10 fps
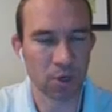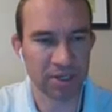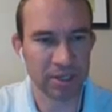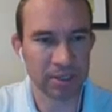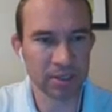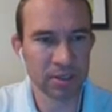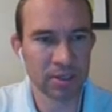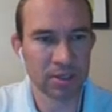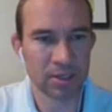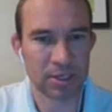working
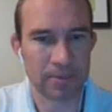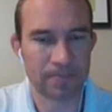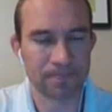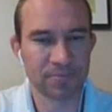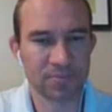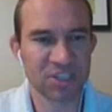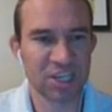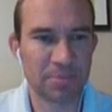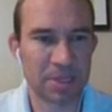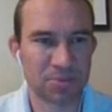to
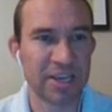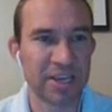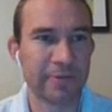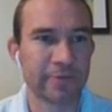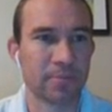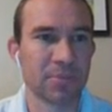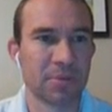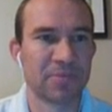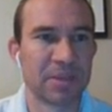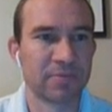keep them safe
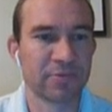from